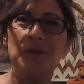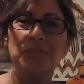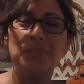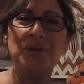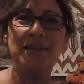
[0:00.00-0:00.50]

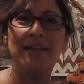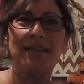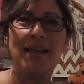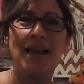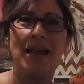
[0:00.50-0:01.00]
Good
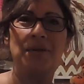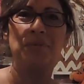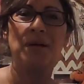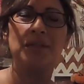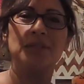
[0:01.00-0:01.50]
morning
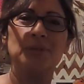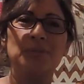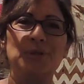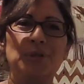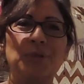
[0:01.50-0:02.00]
and
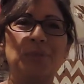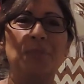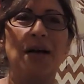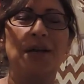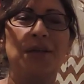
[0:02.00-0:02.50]
welcome to
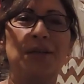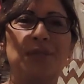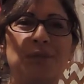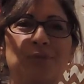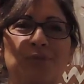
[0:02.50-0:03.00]
my
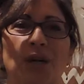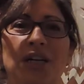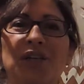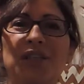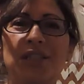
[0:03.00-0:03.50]

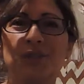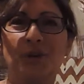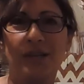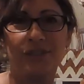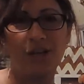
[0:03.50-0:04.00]
rug hooking
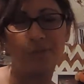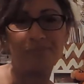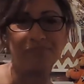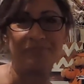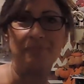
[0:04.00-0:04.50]
talk show.
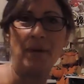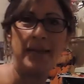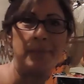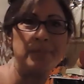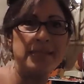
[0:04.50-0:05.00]

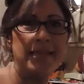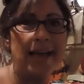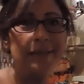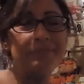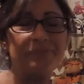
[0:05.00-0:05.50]
My name is
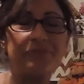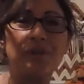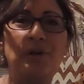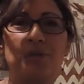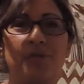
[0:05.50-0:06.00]
Annette,
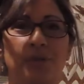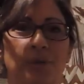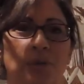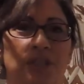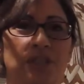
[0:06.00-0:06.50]
for those of
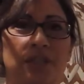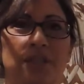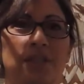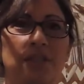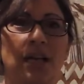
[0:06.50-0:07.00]
you who are
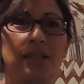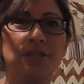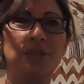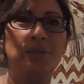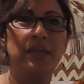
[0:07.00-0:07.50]
just kind
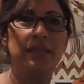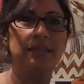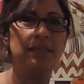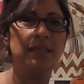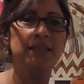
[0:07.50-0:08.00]
of tuning
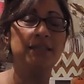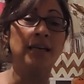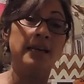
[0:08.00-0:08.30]
into this.